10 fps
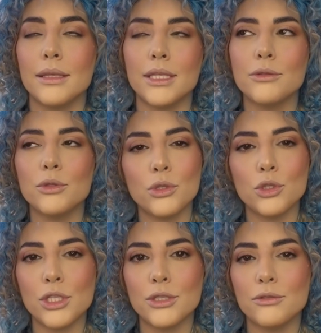If you're
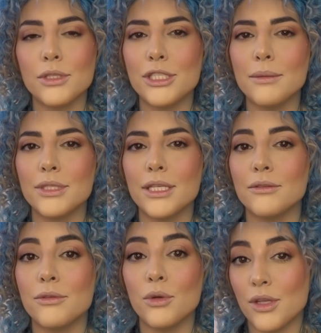looking for something
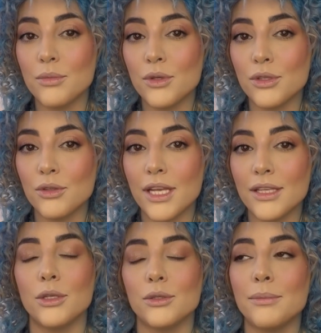affordable, you
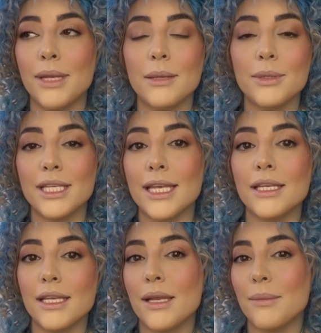can use Maybelline,